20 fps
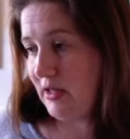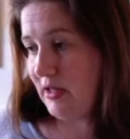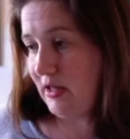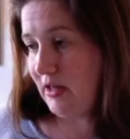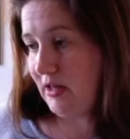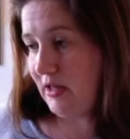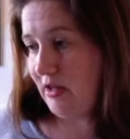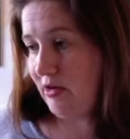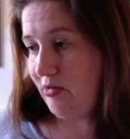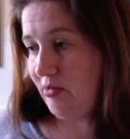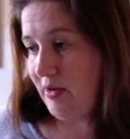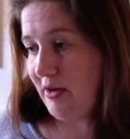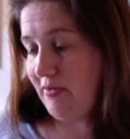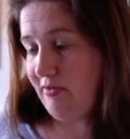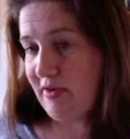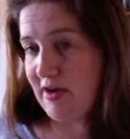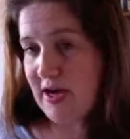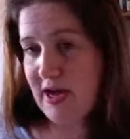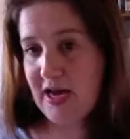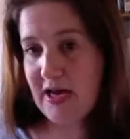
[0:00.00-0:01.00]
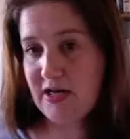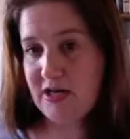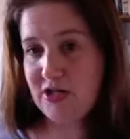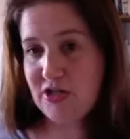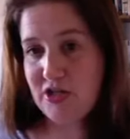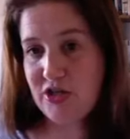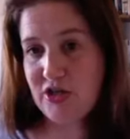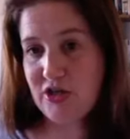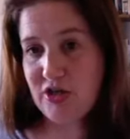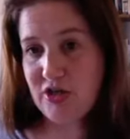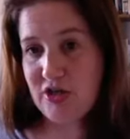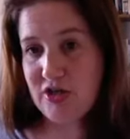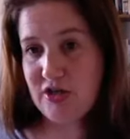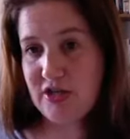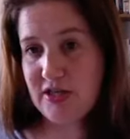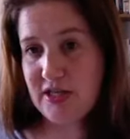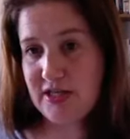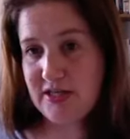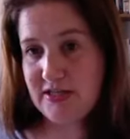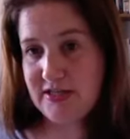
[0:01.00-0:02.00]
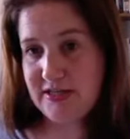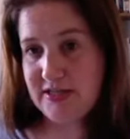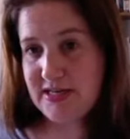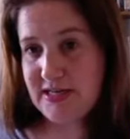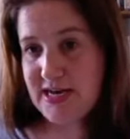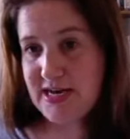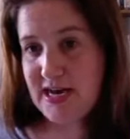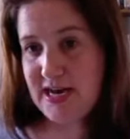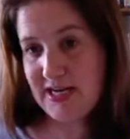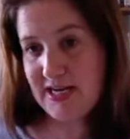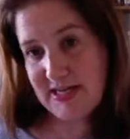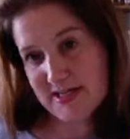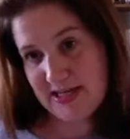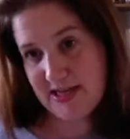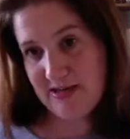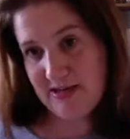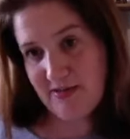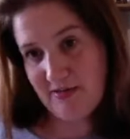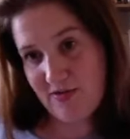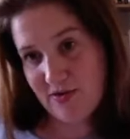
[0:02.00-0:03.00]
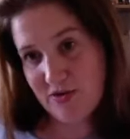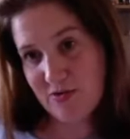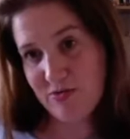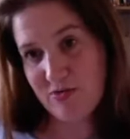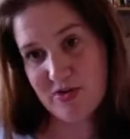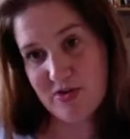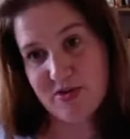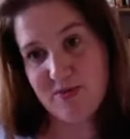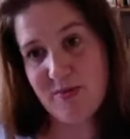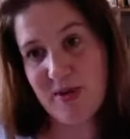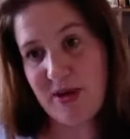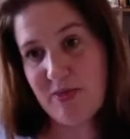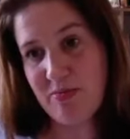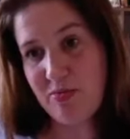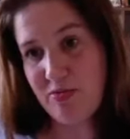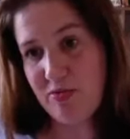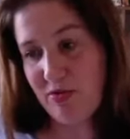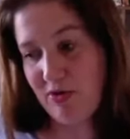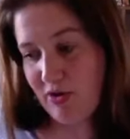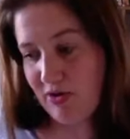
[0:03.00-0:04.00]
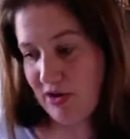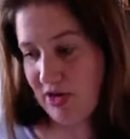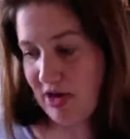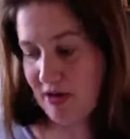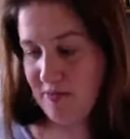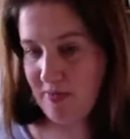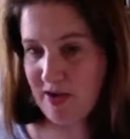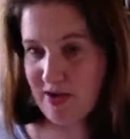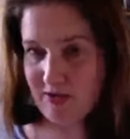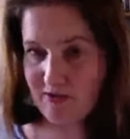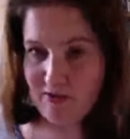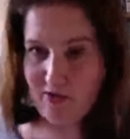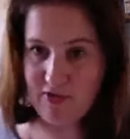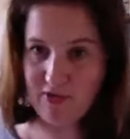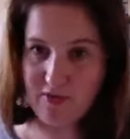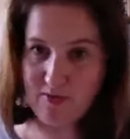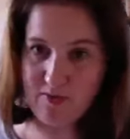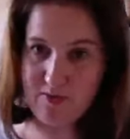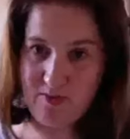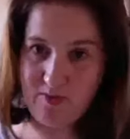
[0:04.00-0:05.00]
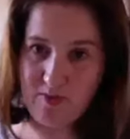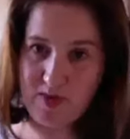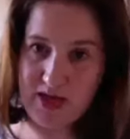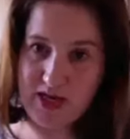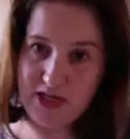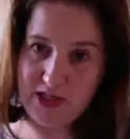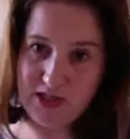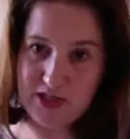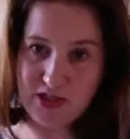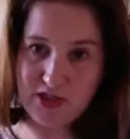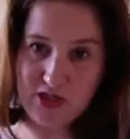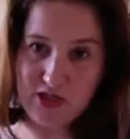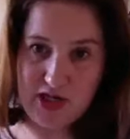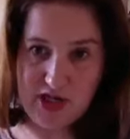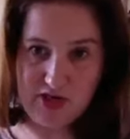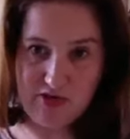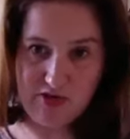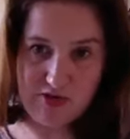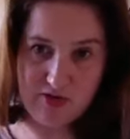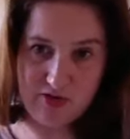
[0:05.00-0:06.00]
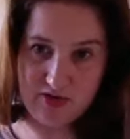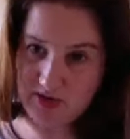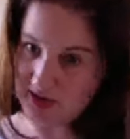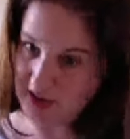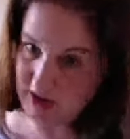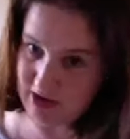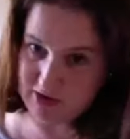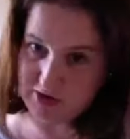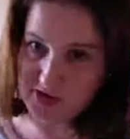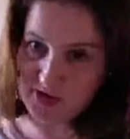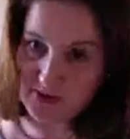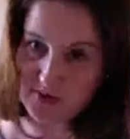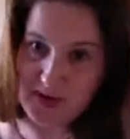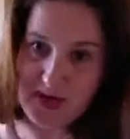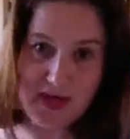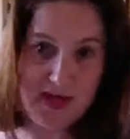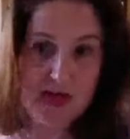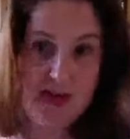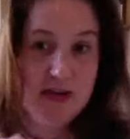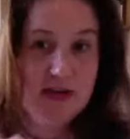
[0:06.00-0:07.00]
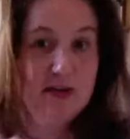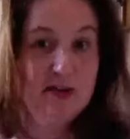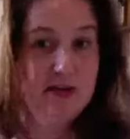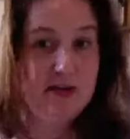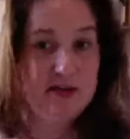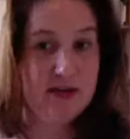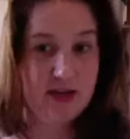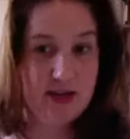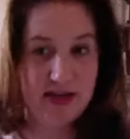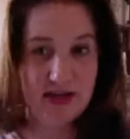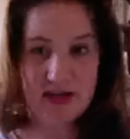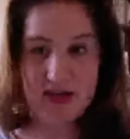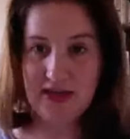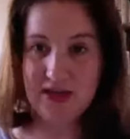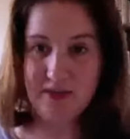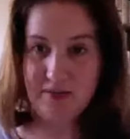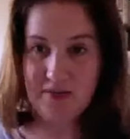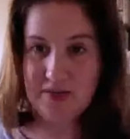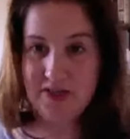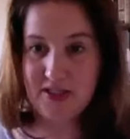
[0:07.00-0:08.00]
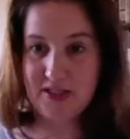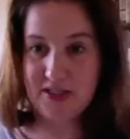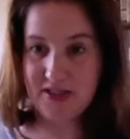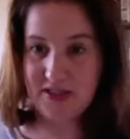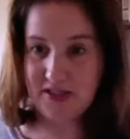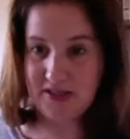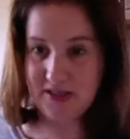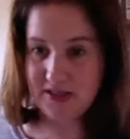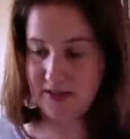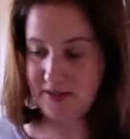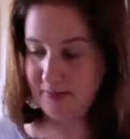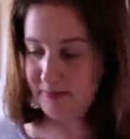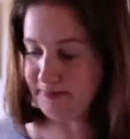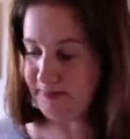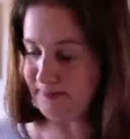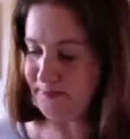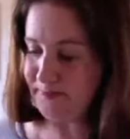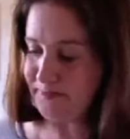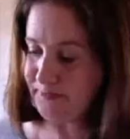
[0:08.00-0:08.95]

a little bit of an attitude that's negative towards people who come in from industry or elsewhere and then come into the system.